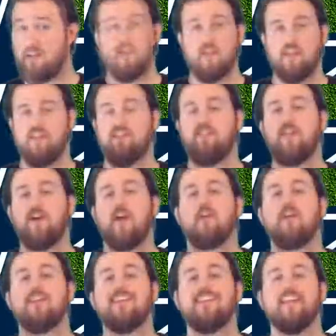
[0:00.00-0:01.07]
then the
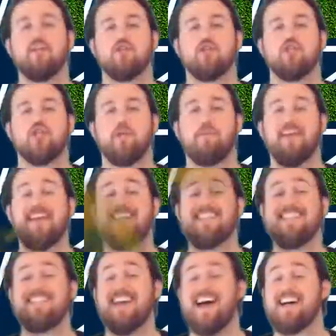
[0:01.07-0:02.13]
very leadership
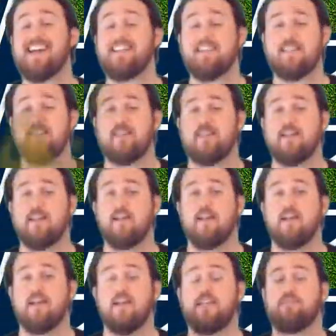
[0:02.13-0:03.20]
in Dallas
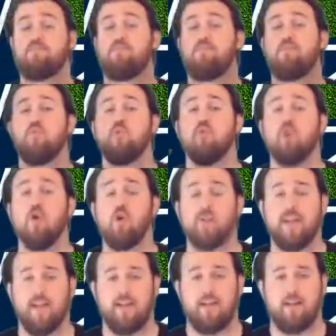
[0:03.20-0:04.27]
is
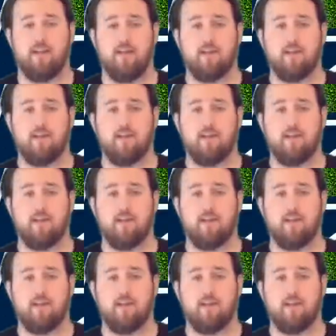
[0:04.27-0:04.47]
broken.